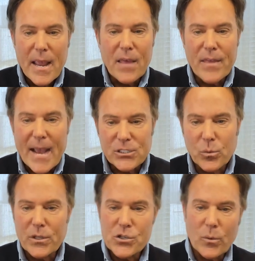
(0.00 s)
And that's
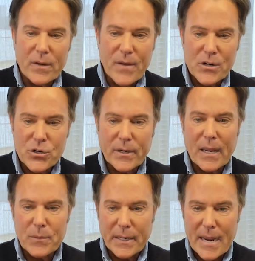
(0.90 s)
when the joint venture
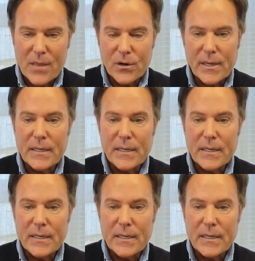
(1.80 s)
came together.